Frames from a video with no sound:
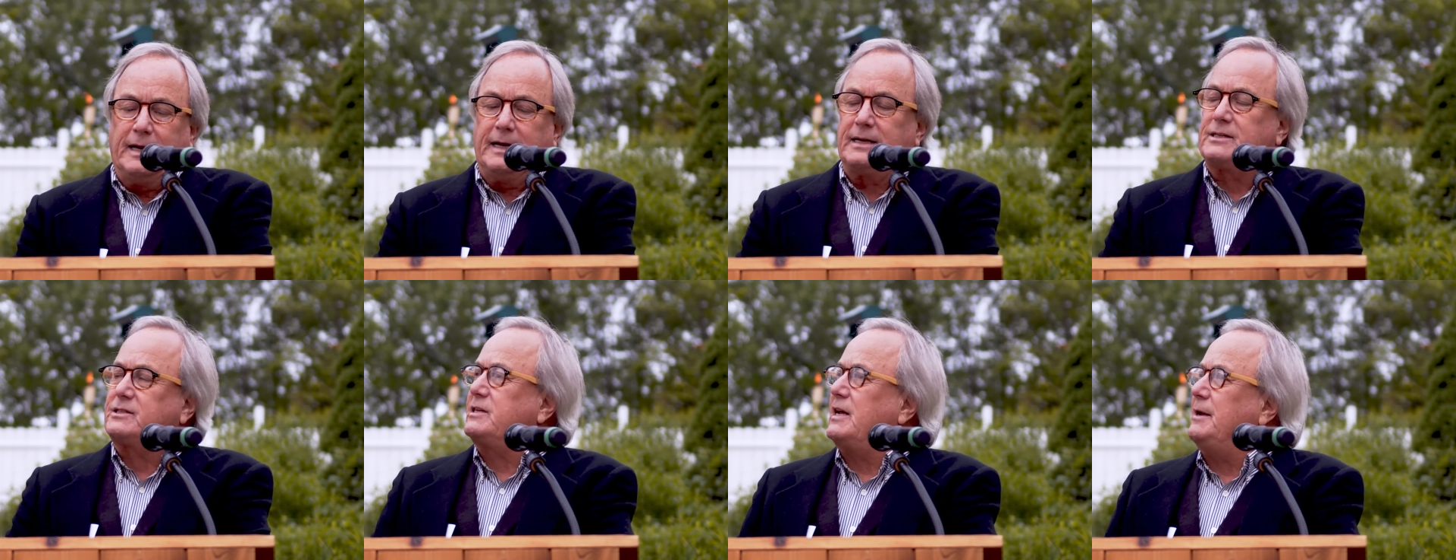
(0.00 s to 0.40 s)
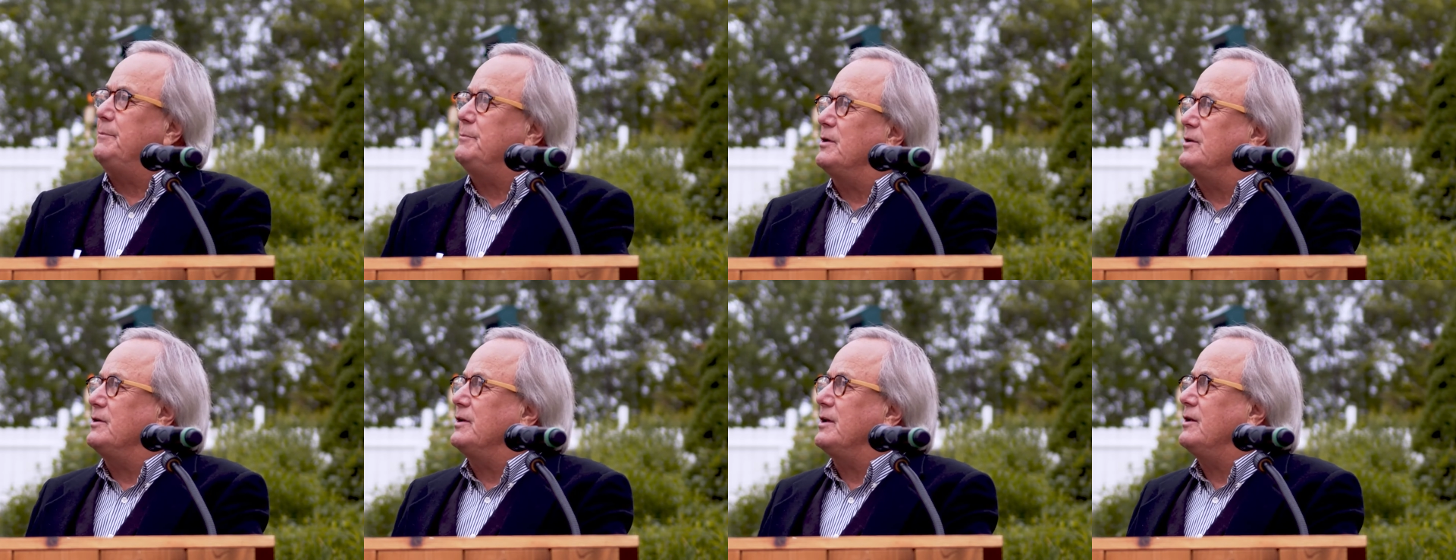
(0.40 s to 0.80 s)
it
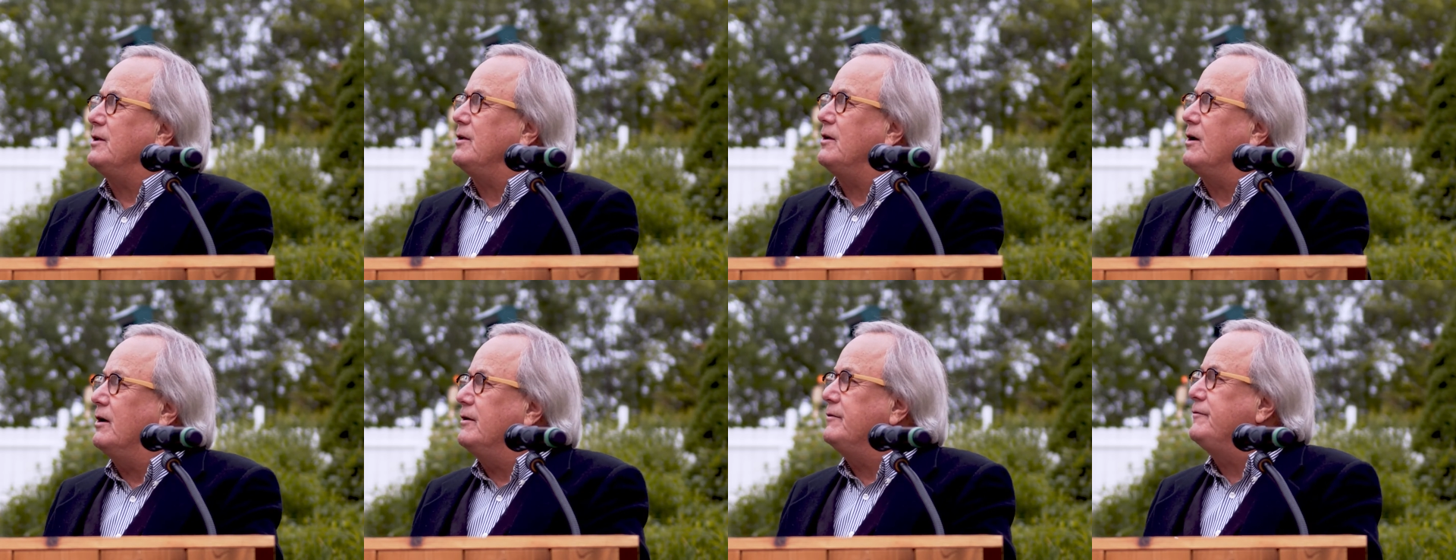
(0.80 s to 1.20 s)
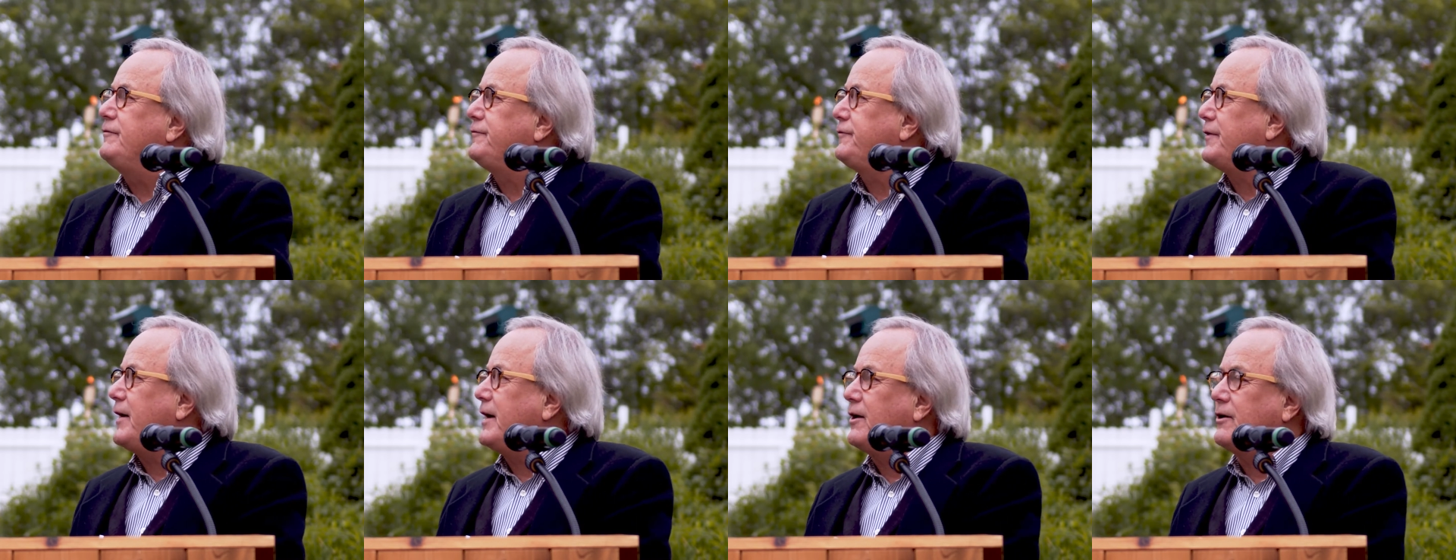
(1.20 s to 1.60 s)
seemed a little
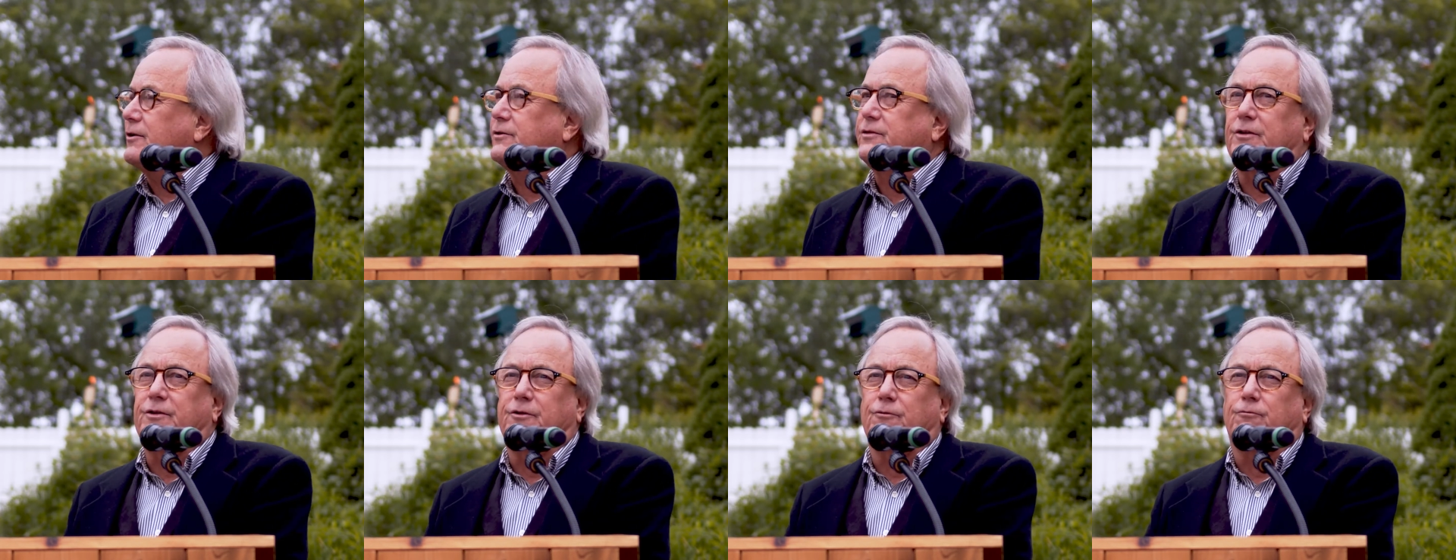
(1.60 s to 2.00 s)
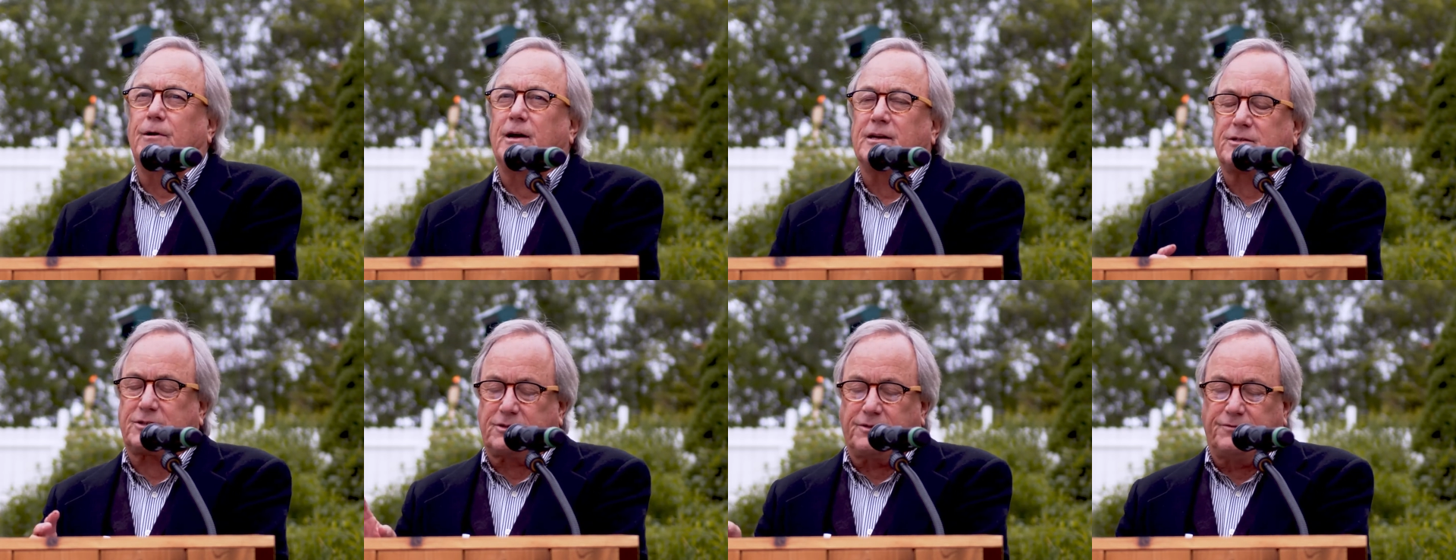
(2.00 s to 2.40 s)
unfair to the
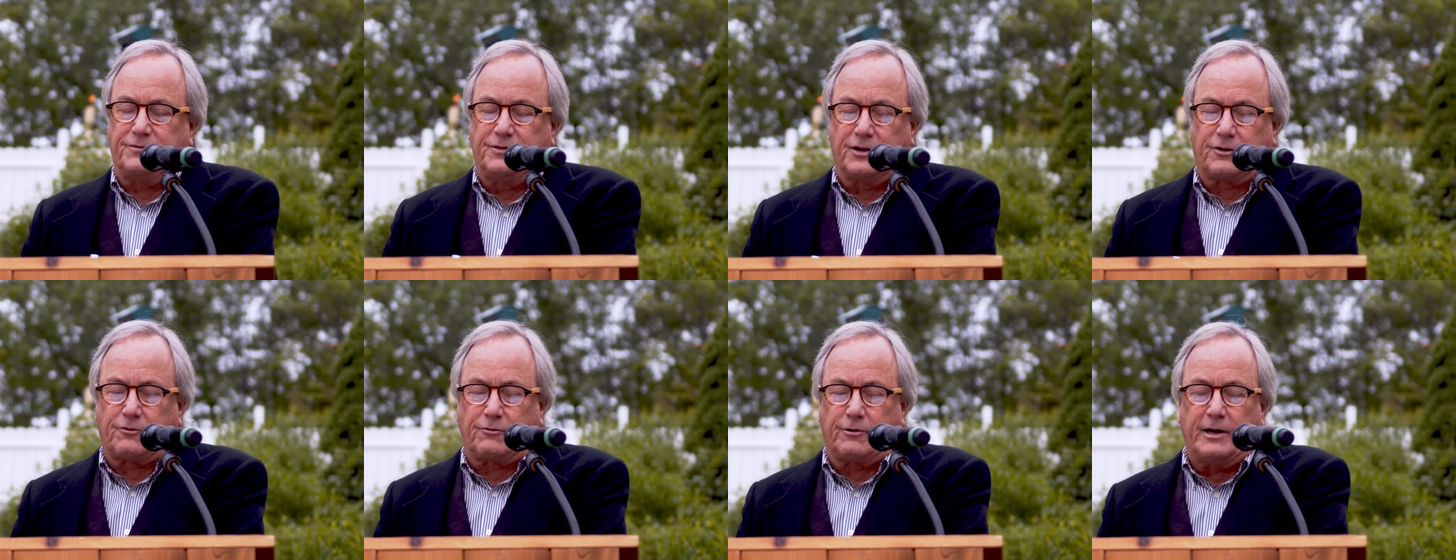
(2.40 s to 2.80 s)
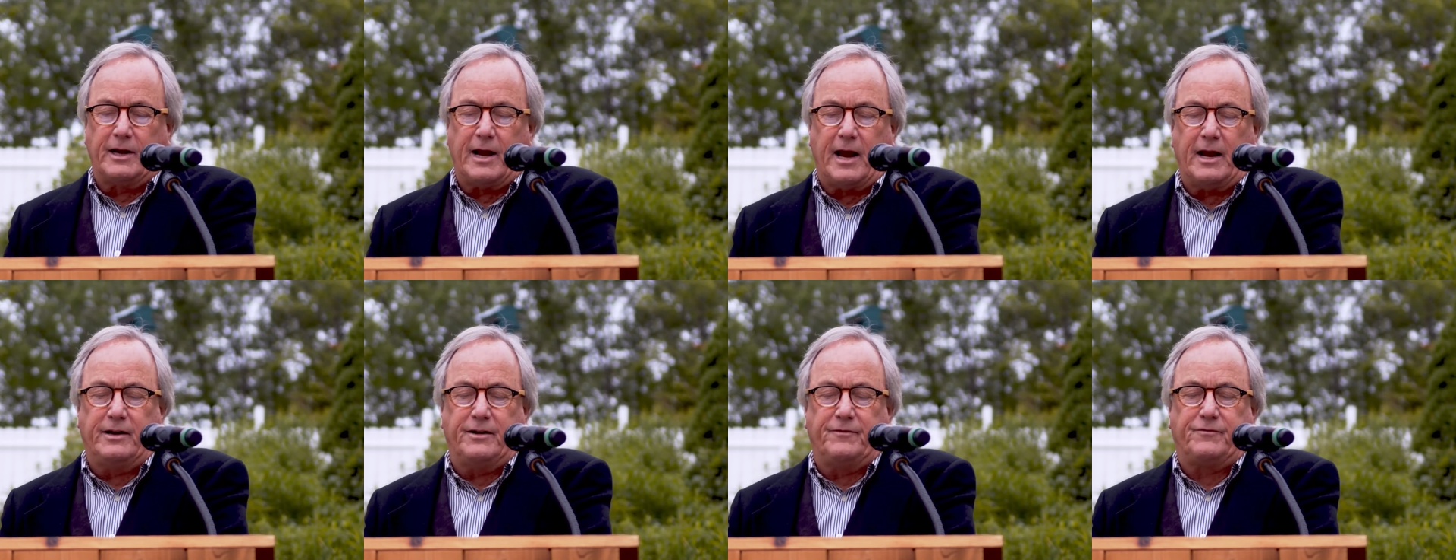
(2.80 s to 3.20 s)
rest of the
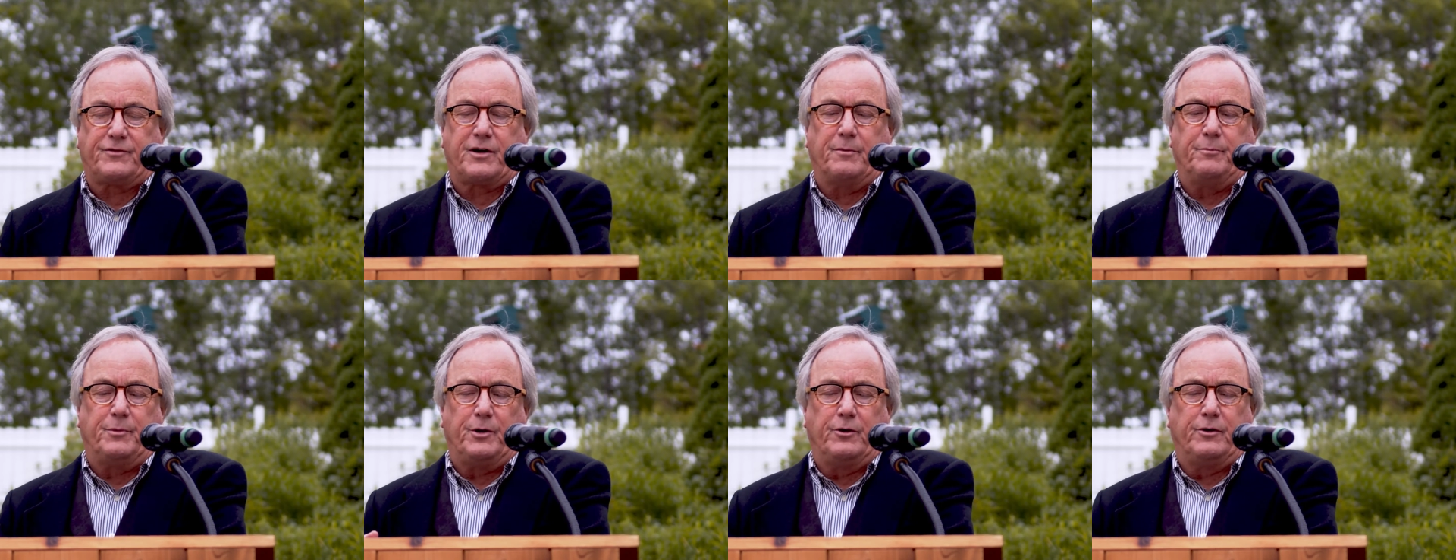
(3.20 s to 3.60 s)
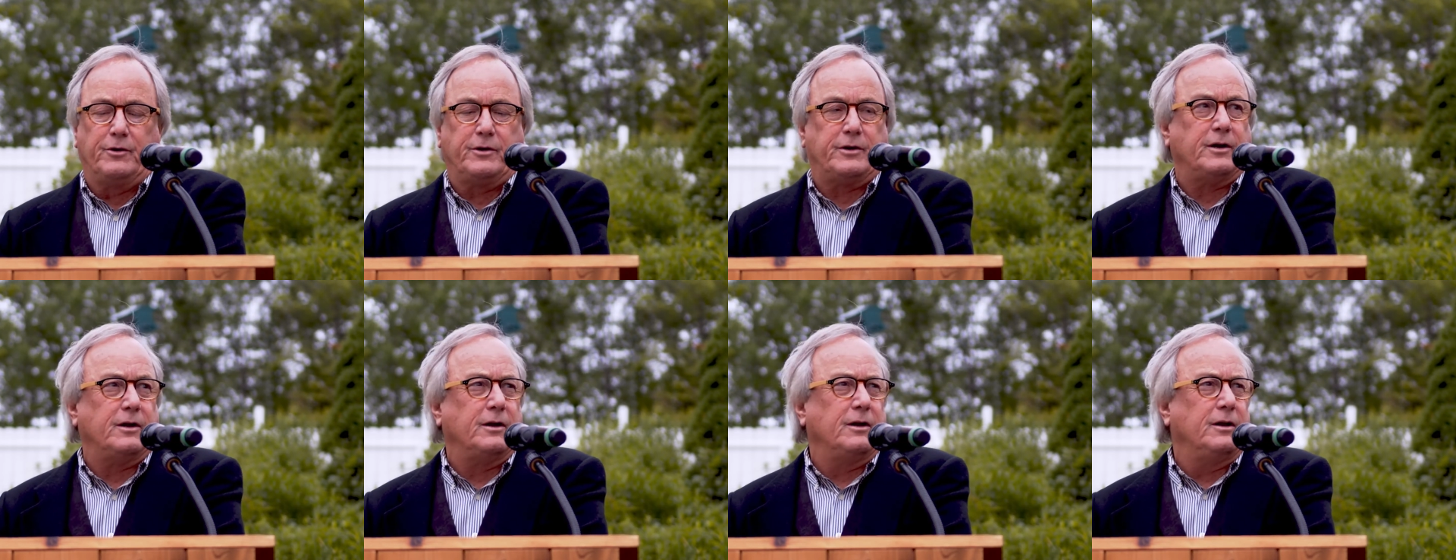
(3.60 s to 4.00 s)
creative
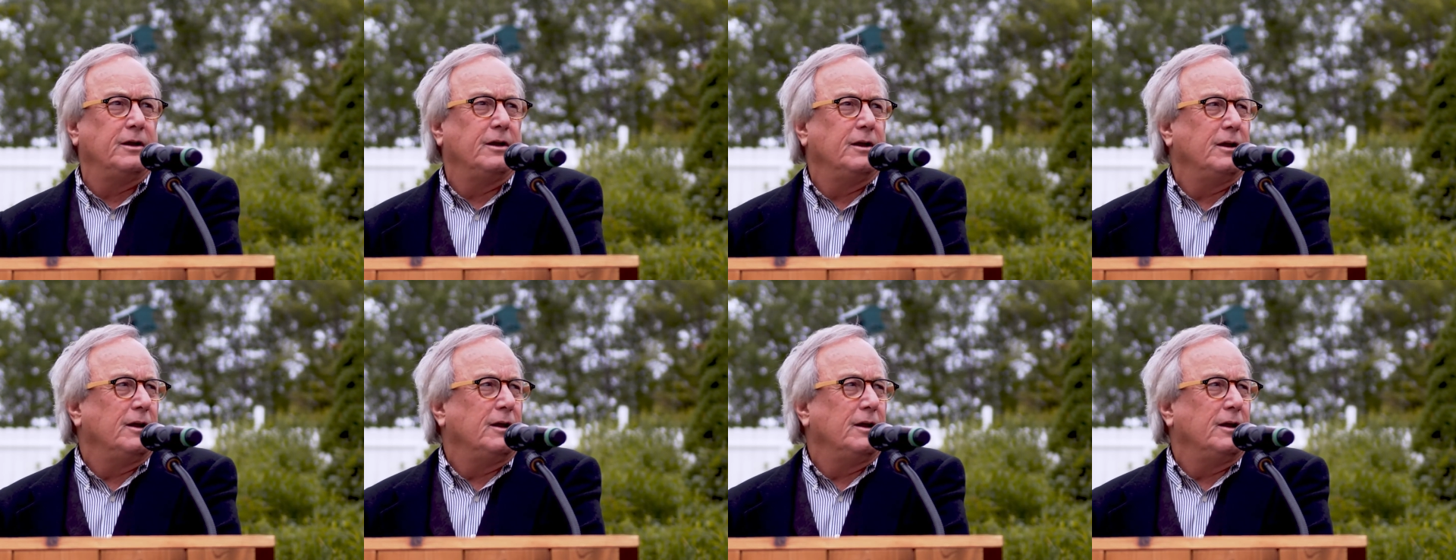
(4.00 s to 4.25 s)
community.